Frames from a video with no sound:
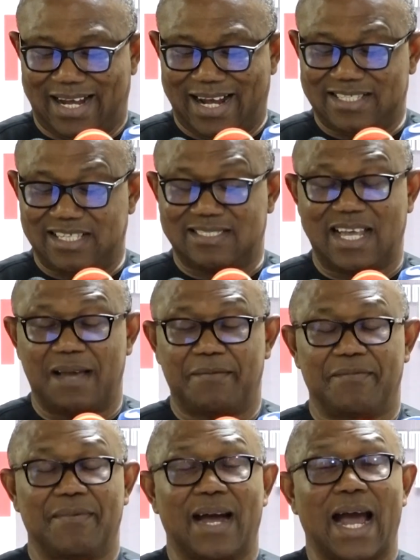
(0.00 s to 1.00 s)
It is
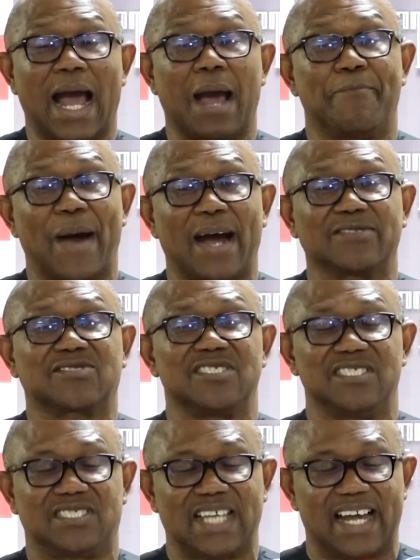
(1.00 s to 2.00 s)
about
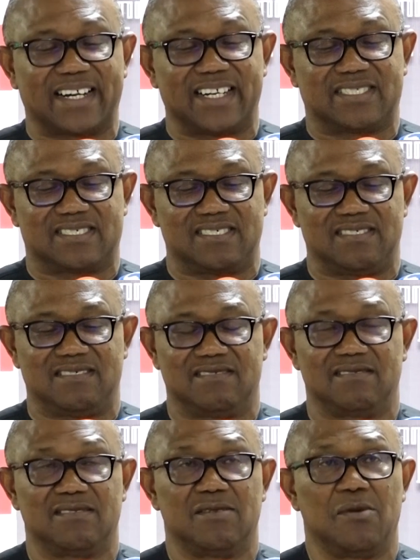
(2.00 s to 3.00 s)
integrity,
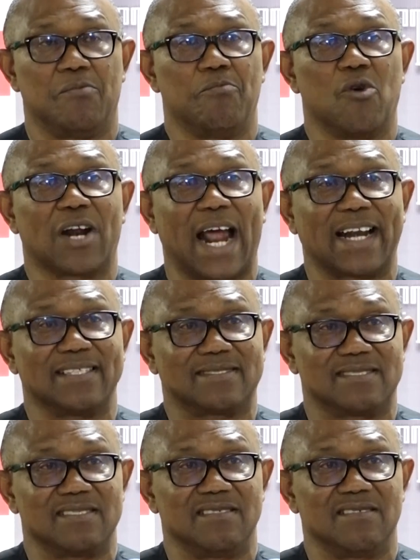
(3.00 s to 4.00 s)

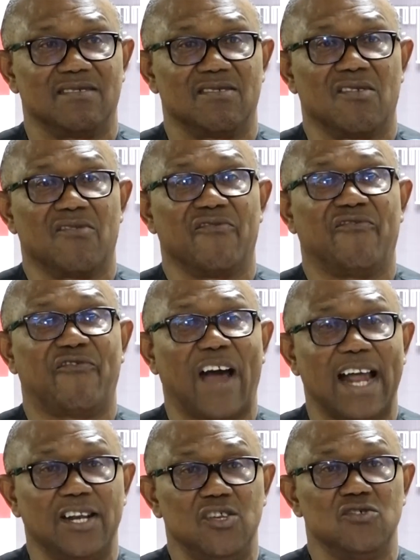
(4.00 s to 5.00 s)
morality,
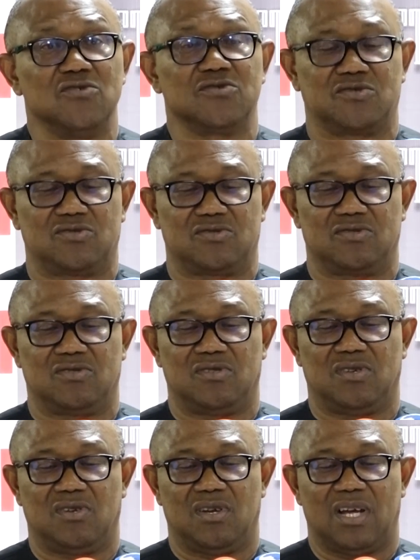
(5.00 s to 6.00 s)
values,
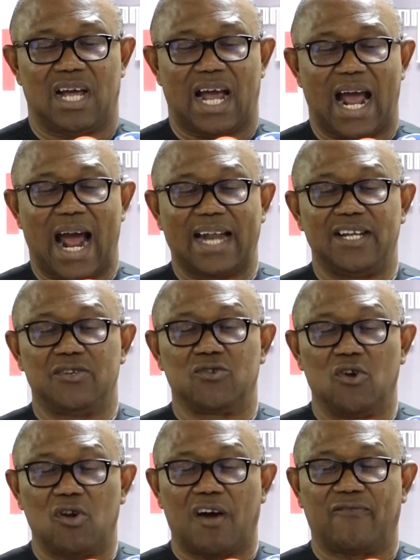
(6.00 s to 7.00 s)
and the
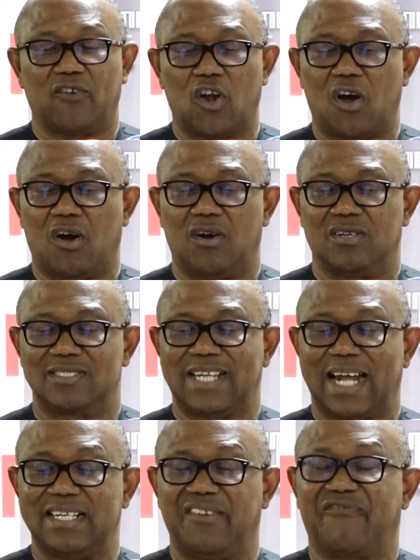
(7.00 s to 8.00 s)
rule of law
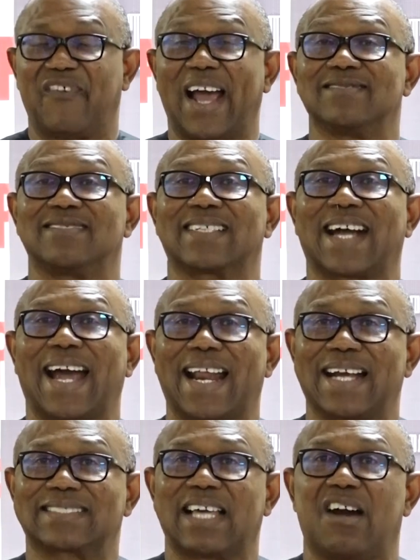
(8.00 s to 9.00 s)
that defines the
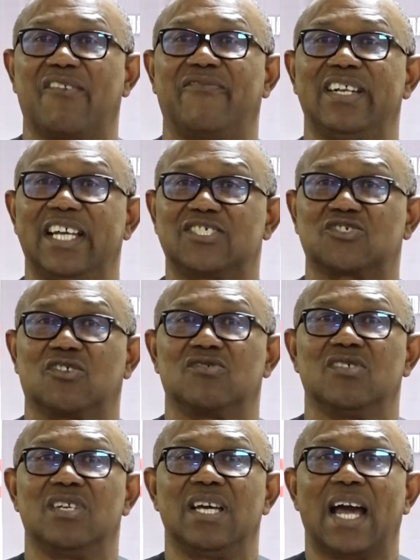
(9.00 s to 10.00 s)
character of a
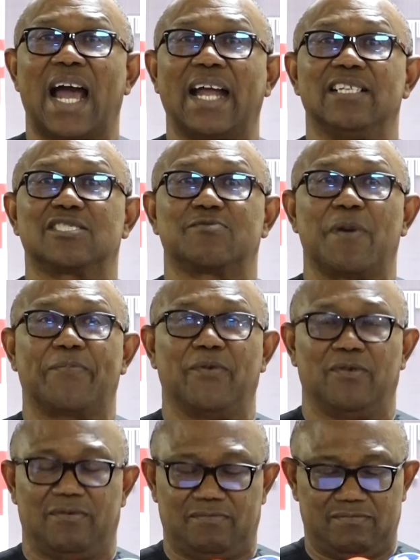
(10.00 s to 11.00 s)
nation and its people.